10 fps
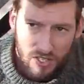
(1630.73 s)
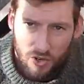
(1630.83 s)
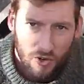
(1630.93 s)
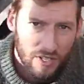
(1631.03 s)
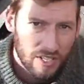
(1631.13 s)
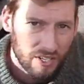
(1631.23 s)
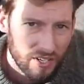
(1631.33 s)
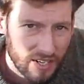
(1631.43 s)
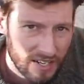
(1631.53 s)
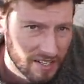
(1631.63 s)
this corner
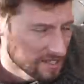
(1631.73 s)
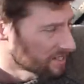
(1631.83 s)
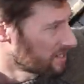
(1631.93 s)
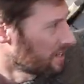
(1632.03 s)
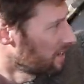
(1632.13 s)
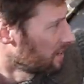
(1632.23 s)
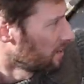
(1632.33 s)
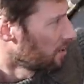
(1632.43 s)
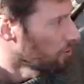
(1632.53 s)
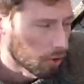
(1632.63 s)
here is
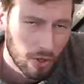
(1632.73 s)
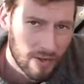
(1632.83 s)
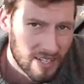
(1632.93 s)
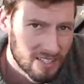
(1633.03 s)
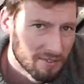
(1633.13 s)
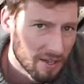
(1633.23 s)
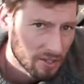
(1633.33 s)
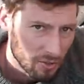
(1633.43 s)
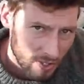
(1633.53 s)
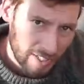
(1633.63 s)
not correct
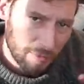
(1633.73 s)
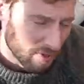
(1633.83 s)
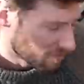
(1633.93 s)
and it's going to need a